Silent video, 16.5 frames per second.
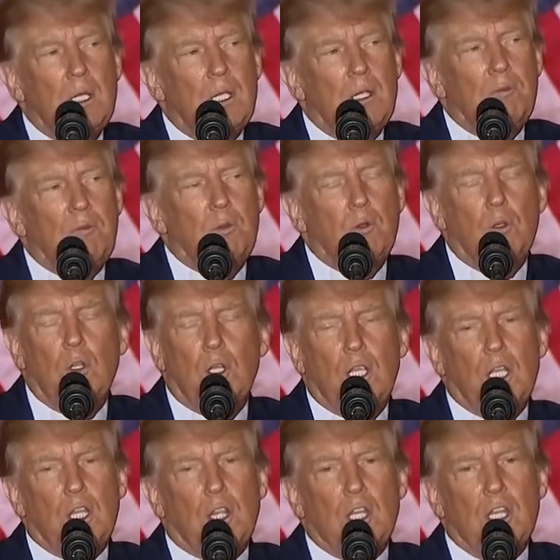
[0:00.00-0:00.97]
If you
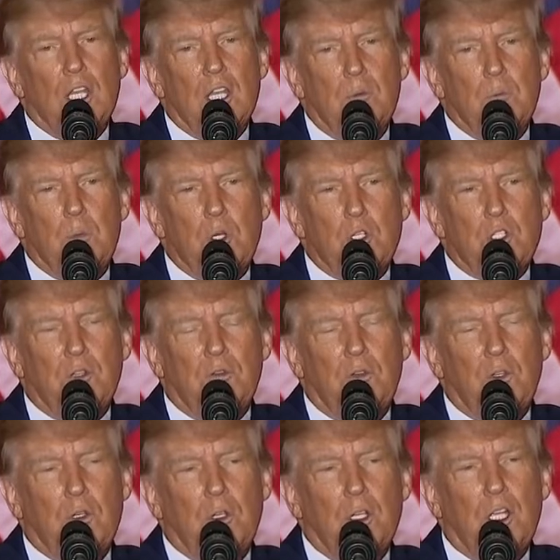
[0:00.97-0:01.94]
look at the numbers, if
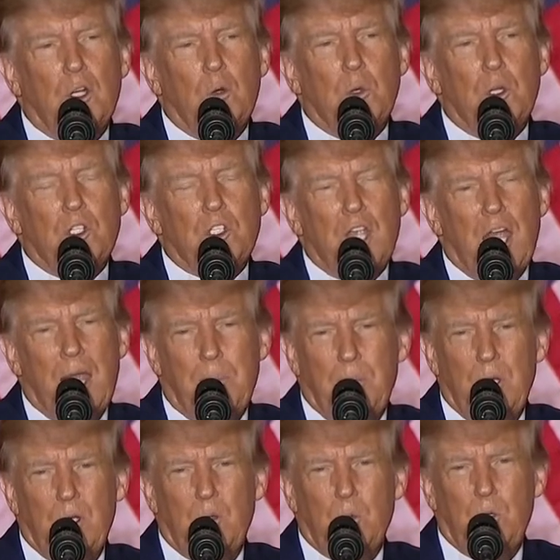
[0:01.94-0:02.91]
you look at what's
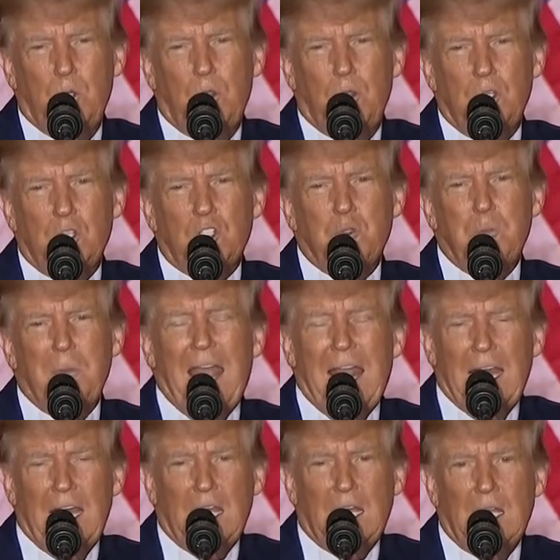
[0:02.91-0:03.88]
happened with
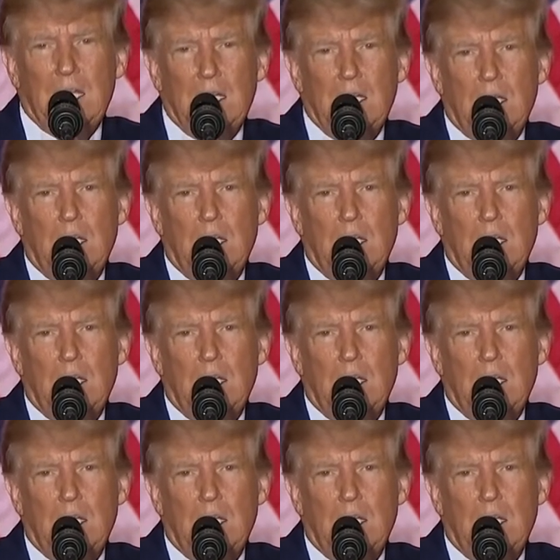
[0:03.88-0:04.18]
Hispanic,